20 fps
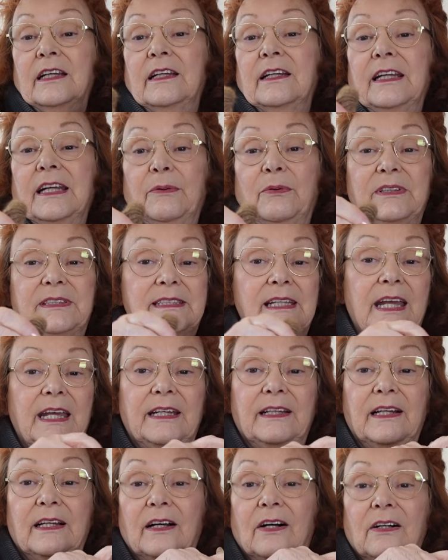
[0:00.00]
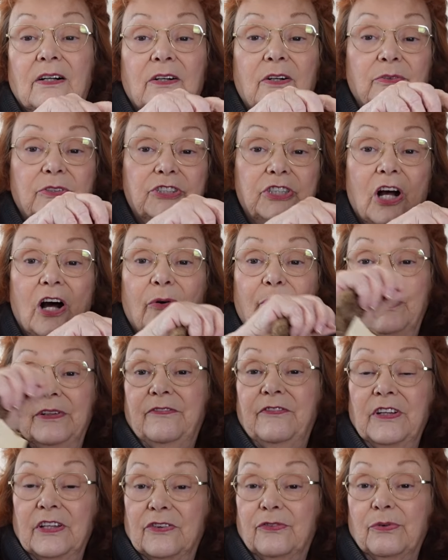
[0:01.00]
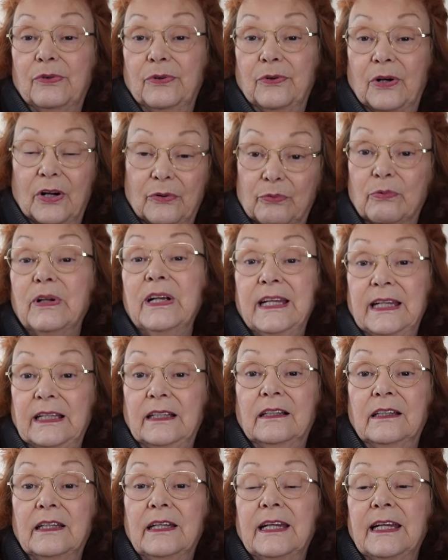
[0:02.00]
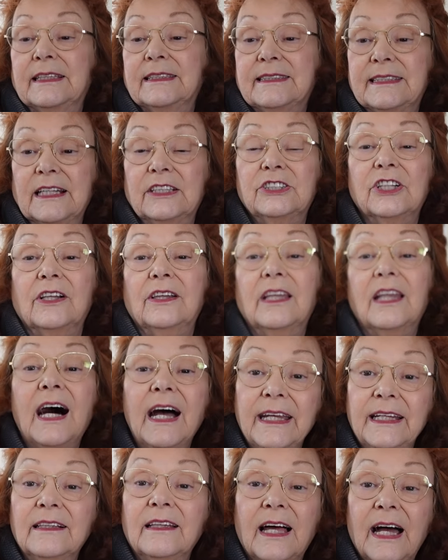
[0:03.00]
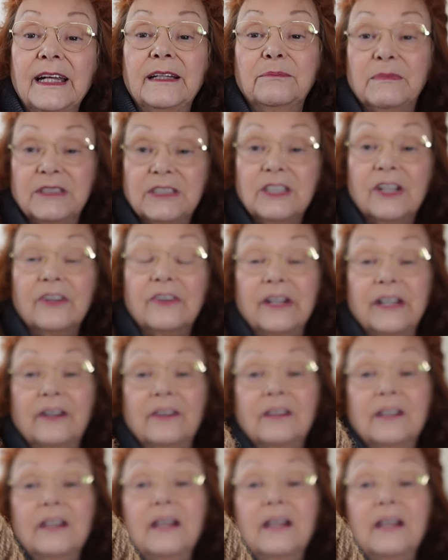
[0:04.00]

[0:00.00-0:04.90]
it would say a whole shawl would fit through a ring. It's such a light material,